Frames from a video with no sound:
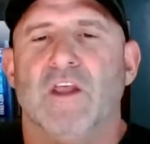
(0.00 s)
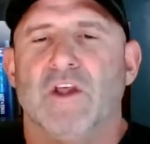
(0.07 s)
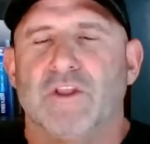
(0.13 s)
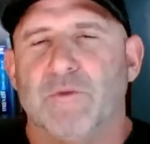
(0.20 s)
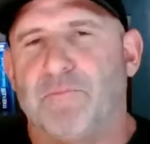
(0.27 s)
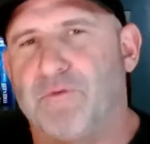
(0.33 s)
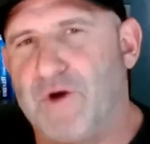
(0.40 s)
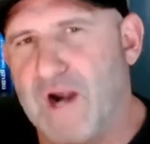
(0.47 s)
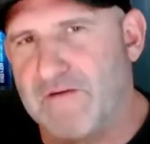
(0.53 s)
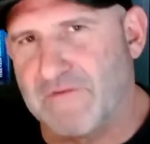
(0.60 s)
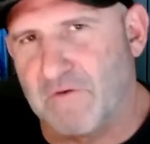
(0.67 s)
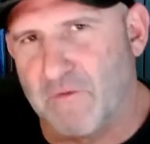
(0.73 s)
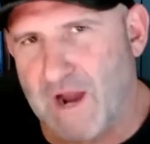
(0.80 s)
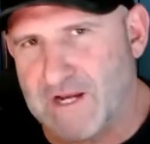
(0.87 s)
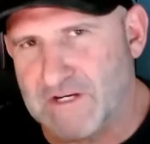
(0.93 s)
The prayer of a
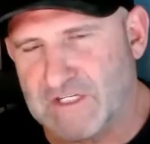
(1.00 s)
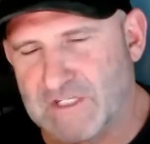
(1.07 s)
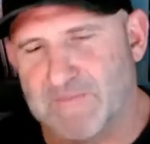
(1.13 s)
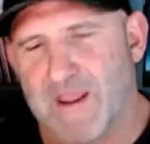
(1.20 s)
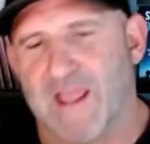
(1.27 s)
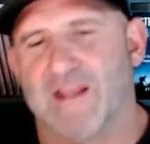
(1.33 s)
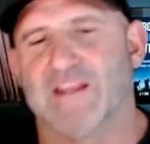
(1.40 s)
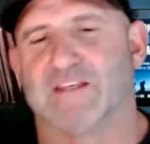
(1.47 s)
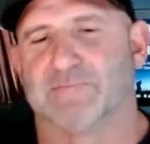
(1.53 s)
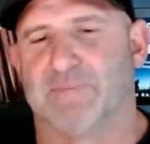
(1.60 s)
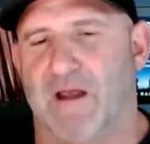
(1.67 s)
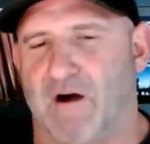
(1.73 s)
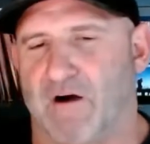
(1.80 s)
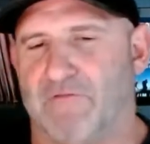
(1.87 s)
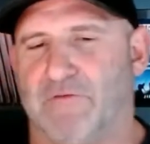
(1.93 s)
righteous man is
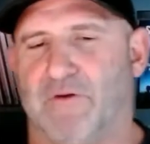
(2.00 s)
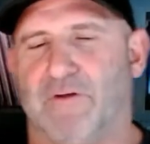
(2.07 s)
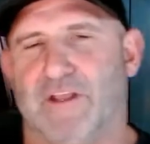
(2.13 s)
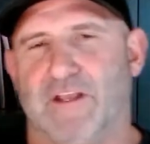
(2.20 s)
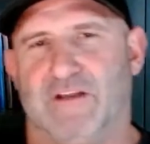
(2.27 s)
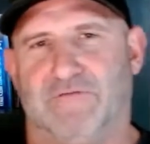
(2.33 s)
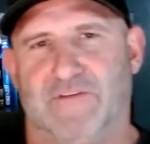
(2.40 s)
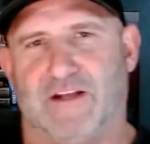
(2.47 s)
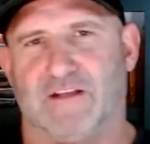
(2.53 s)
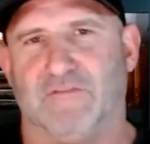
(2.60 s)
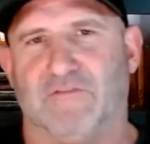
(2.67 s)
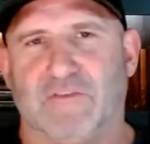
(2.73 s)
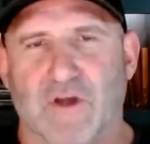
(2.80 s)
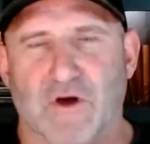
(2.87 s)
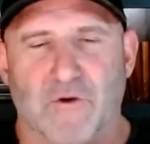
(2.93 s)
powerful and effective.
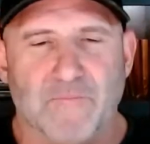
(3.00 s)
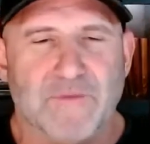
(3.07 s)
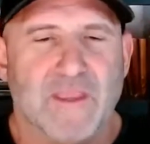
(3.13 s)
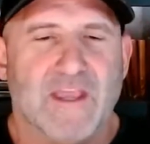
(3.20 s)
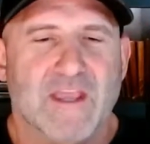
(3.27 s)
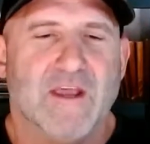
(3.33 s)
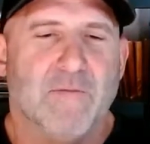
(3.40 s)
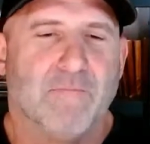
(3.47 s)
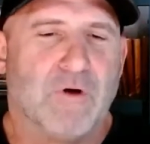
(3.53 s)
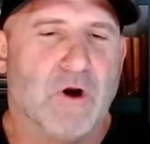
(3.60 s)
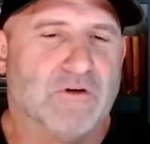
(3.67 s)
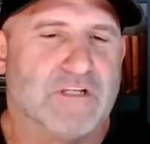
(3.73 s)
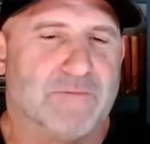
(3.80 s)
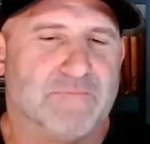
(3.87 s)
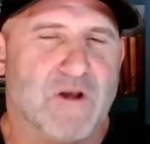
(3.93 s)
So, pro
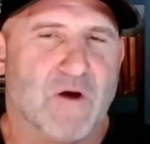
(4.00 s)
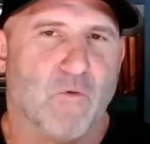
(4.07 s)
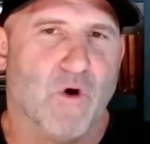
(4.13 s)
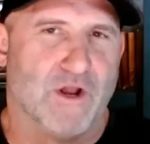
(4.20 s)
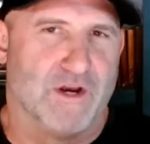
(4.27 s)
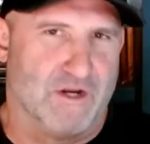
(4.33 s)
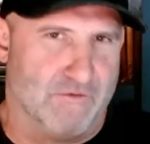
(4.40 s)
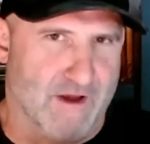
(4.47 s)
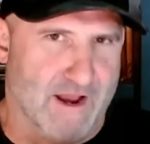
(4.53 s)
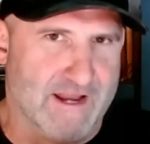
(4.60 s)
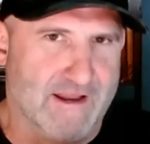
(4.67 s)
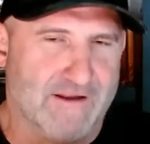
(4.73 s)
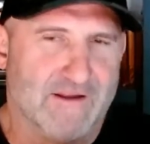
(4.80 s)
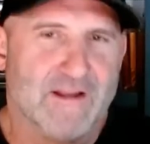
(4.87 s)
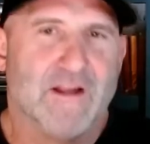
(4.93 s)
tip number one, are you
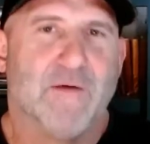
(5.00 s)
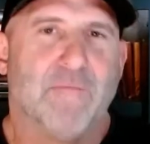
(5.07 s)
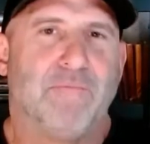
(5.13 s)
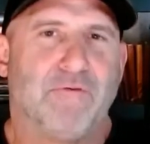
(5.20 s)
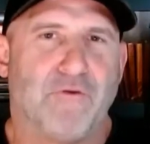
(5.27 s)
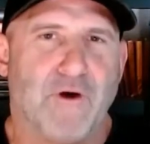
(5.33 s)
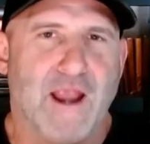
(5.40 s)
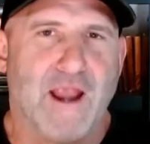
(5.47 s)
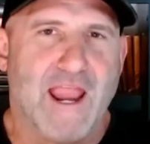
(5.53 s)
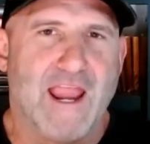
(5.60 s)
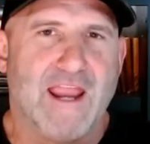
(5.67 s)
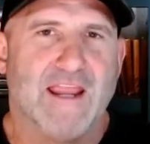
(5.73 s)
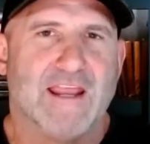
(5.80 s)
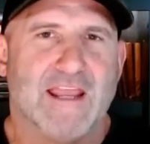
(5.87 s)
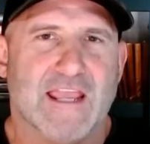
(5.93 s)
ready?
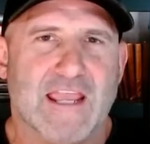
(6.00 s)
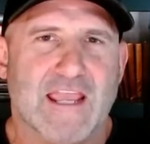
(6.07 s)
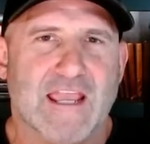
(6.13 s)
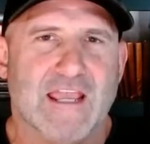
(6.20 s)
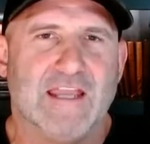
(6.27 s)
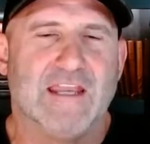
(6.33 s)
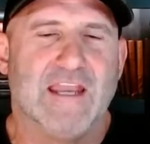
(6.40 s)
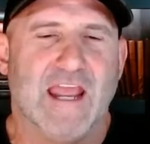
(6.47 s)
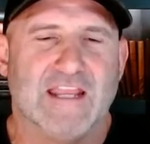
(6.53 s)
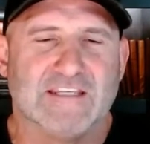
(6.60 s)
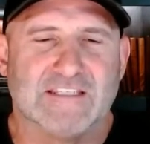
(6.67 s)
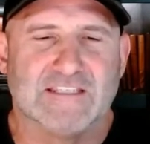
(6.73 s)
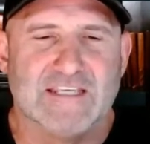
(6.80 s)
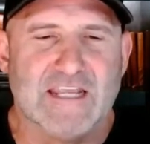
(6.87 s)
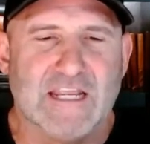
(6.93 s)
Pray in a
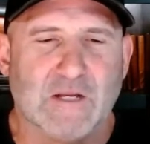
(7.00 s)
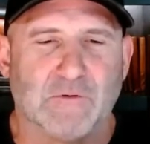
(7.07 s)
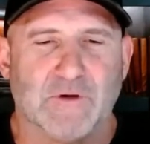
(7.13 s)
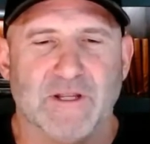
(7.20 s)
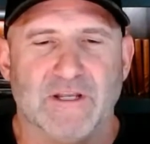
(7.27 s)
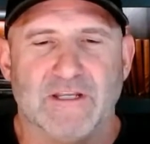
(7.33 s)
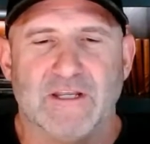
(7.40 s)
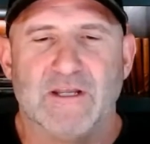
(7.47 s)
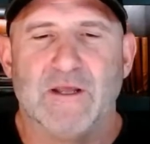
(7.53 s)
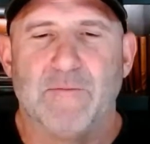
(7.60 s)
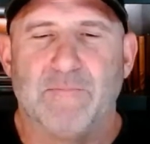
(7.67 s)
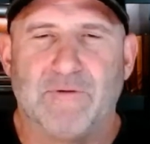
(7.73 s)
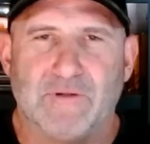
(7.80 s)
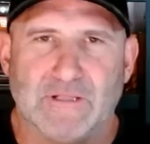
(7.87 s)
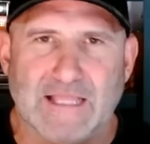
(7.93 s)
secret
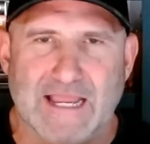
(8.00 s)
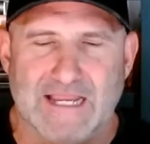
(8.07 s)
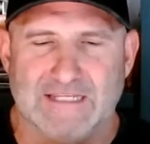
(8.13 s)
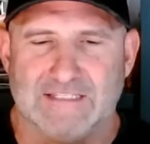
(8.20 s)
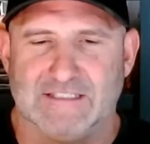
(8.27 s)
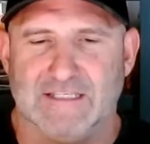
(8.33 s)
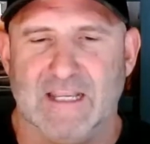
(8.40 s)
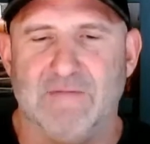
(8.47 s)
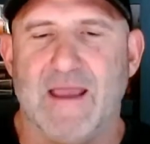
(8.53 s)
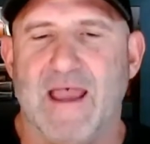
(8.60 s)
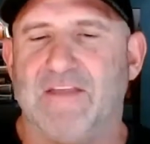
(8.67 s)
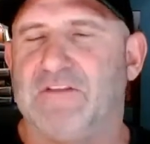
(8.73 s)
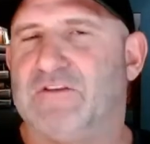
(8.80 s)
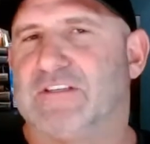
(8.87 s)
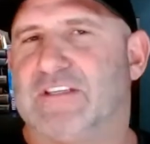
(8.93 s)
place. In
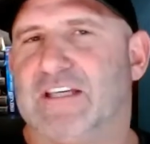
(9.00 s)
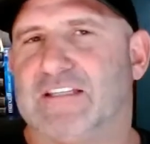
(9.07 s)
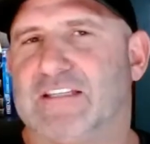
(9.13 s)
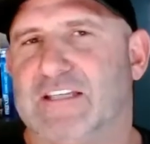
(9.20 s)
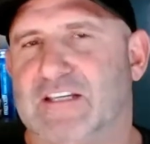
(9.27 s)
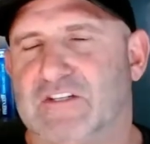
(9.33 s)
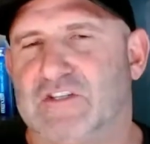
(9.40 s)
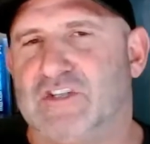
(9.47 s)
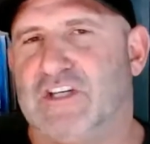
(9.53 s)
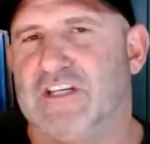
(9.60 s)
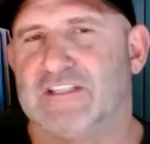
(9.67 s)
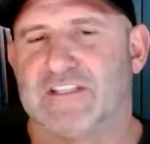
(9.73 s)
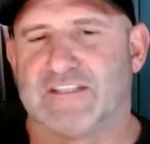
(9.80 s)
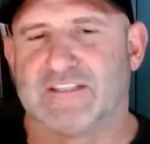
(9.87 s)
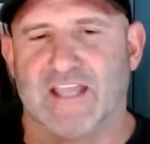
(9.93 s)
Matthew 6 6,
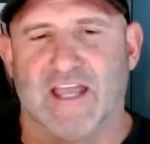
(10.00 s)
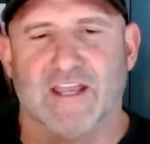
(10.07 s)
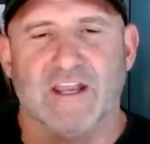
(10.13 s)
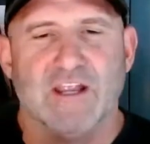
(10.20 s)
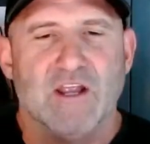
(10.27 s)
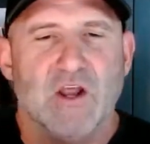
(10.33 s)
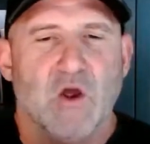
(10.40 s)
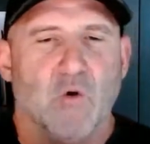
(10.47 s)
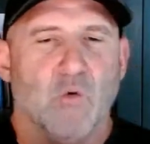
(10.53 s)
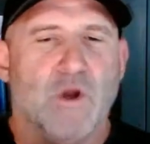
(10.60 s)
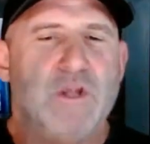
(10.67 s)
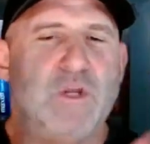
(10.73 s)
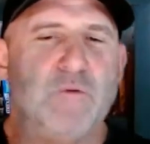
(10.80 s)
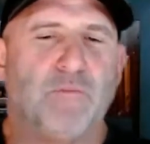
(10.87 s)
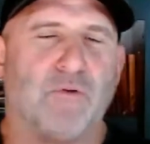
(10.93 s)
Jesus said, When
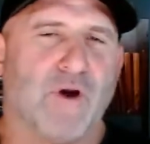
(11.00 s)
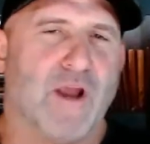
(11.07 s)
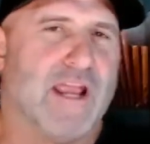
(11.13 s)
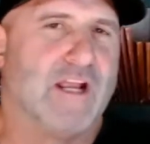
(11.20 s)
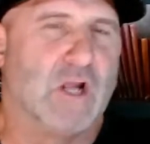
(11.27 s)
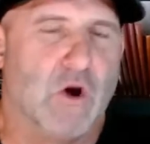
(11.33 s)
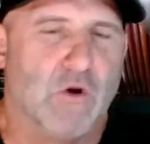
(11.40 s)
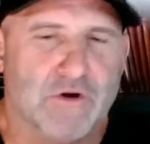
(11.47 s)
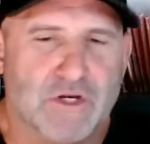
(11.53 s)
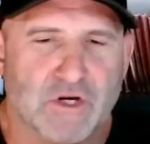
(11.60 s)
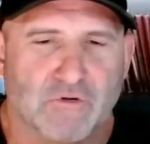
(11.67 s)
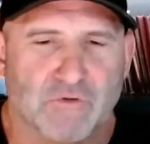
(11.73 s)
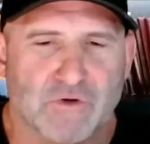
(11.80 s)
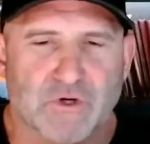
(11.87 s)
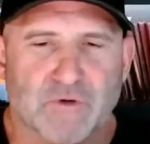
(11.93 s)
you pray, go into your
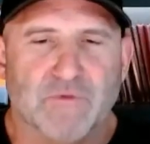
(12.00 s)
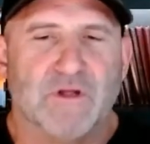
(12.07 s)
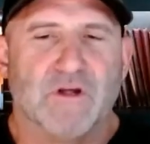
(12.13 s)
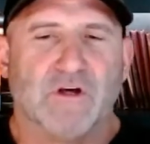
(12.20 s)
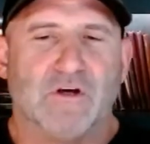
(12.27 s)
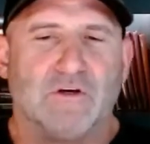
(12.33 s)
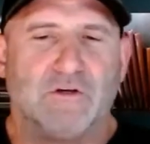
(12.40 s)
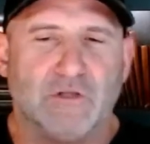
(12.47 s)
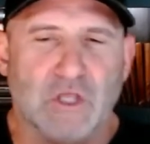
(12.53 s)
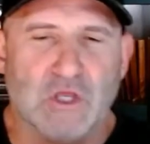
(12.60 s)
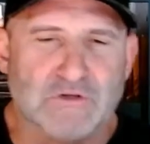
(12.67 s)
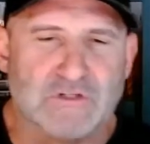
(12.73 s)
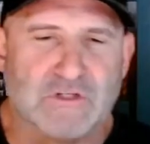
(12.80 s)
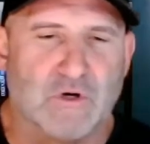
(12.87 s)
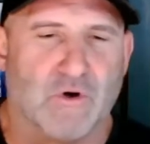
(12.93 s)
room,
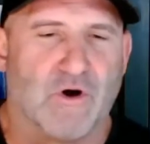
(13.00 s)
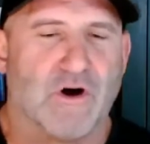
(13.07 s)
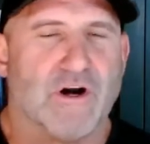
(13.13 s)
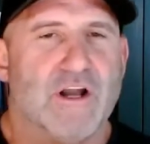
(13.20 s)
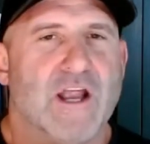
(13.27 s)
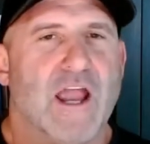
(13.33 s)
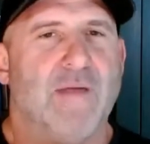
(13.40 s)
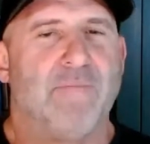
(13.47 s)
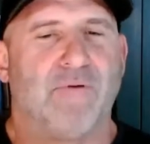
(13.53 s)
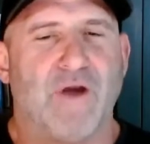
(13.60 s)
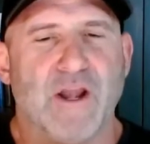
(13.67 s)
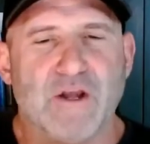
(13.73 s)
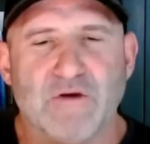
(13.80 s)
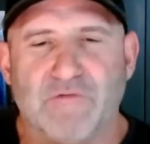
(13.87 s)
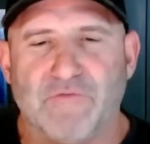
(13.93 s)
close the door, and pray
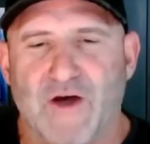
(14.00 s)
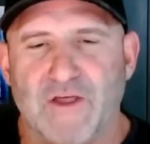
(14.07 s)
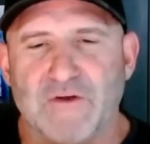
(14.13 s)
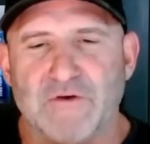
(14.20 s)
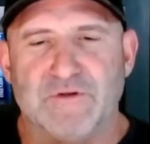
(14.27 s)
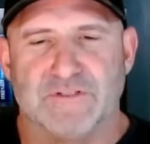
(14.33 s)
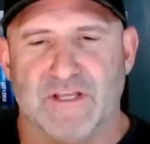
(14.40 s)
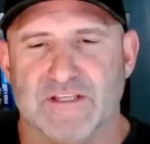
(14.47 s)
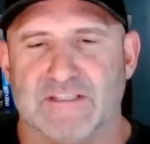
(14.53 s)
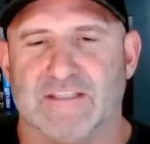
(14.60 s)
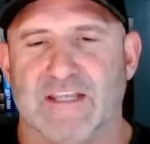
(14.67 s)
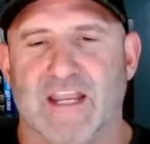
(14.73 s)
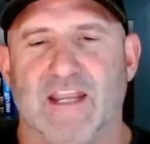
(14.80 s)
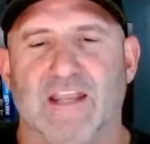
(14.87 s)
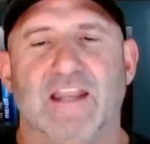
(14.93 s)
to your Father who is
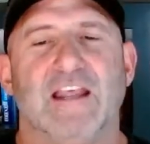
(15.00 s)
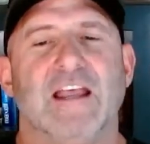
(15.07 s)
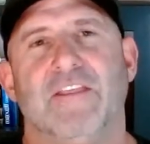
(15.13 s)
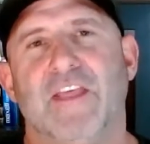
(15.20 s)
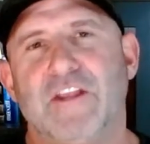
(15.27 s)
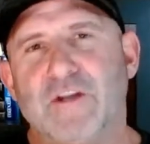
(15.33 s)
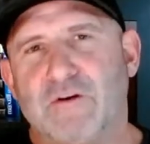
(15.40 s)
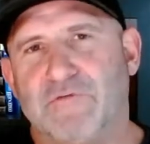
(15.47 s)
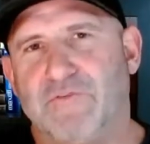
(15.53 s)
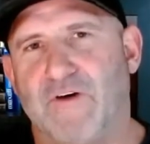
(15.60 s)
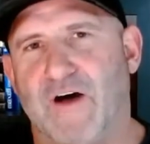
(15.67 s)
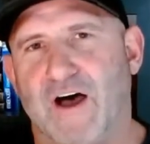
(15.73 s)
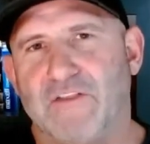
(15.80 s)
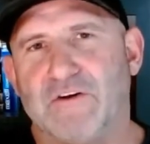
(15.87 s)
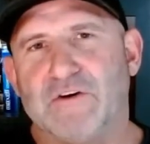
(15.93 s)
unseen. Then your
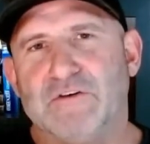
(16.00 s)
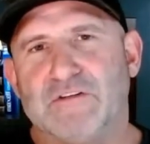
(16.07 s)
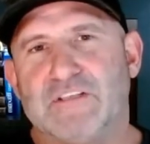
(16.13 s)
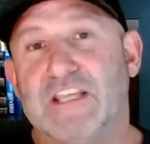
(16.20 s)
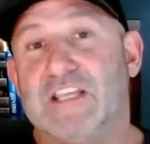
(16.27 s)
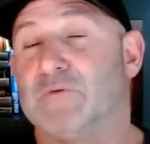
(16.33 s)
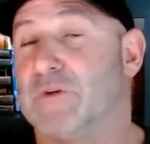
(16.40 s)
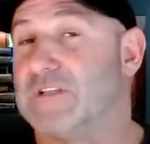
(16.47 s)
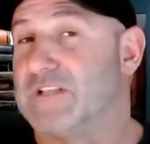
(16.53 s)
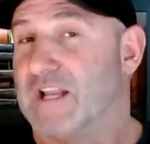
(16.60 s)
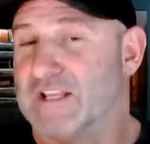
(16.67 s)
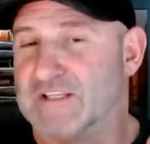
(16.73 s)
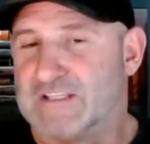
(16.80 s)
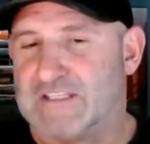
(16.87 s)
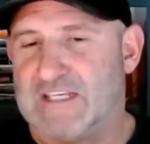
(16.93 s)
Father who sees what is done
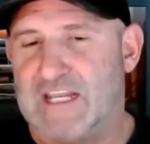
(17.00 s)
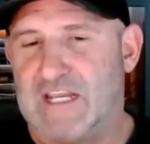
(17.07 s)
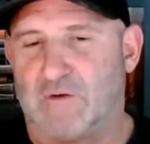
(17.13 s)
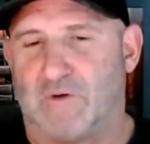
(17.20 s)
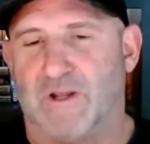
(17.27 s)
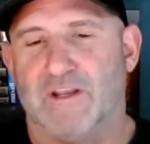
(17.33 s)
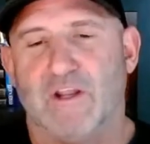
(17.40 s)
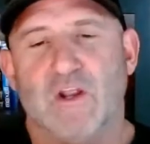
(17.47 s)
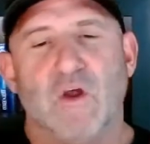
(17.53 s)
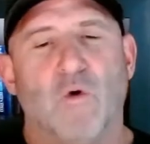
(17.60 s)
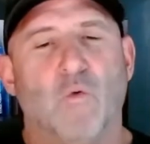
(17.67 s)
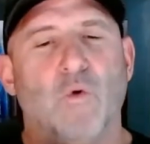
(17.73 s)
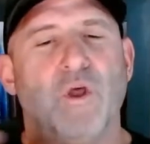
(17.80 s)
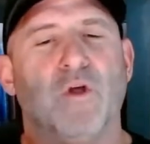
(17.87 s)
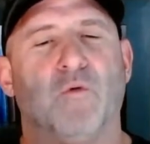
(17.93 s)
in secret
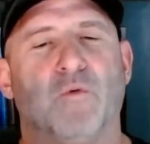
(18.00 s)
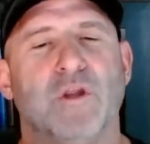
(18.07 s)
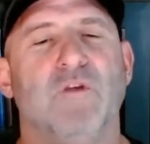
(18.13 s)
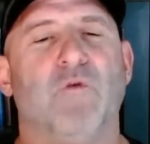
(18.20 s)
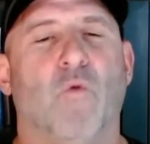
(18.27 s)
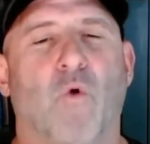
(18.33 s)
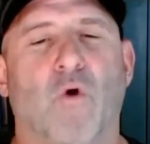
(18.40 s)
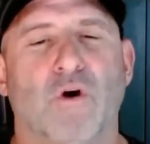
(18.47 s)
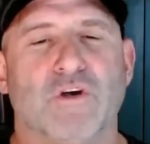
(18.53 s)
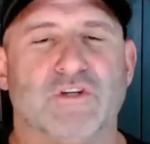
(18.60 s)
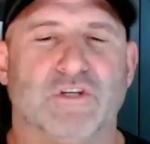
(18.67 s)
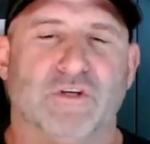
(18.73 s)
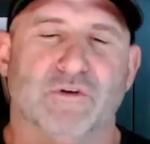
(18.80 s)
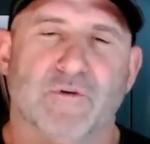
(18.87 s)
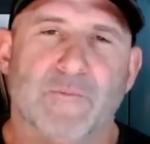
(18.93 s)
will reward
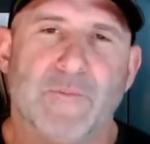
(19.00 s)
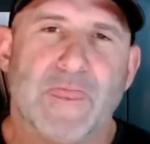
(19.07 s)
you.